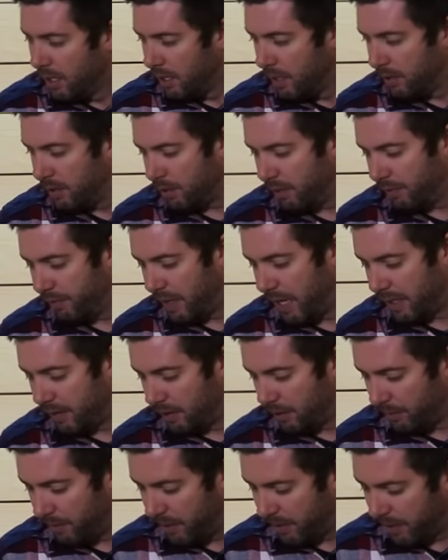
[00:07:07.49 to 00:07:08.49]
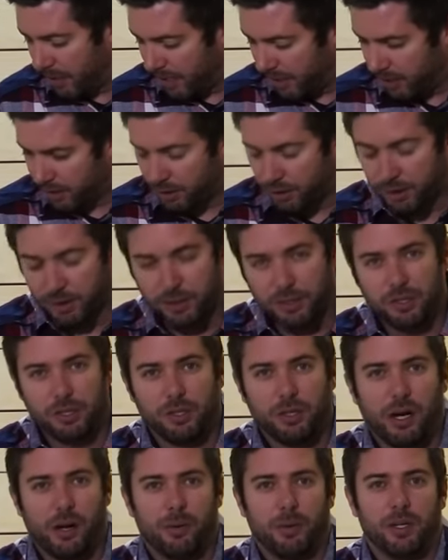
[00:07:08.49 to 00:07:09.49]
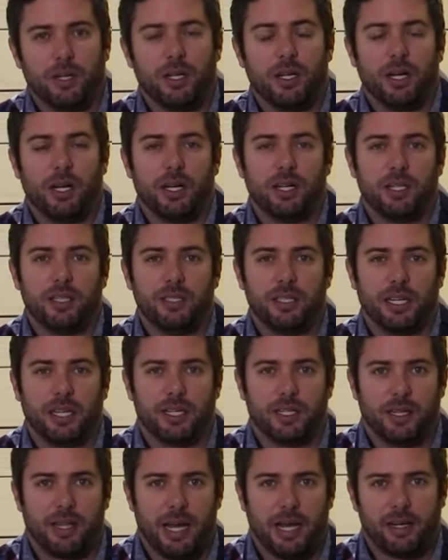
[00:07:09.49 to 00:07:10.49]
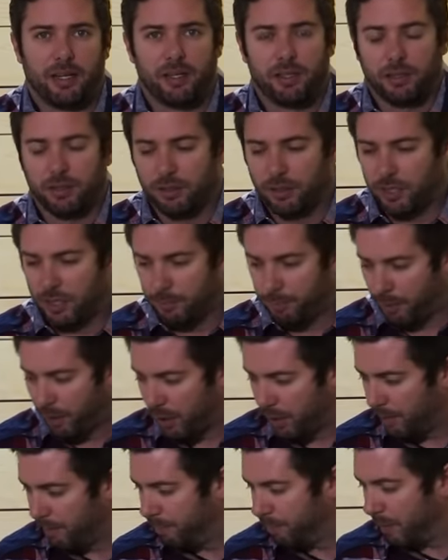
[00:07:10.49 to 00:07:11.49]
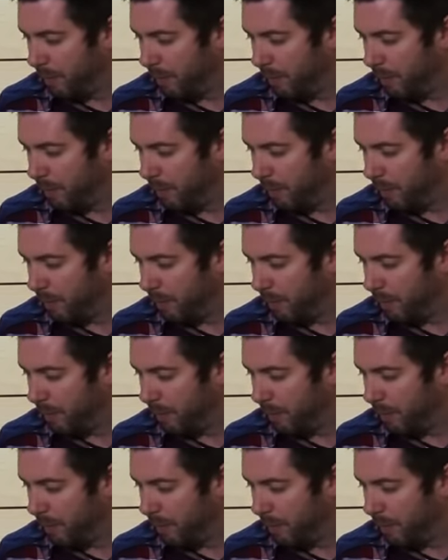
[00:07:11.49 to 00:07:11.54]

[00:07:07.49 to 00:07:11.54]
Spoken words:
So if that's something that interests you, I would dig into that a little deeper.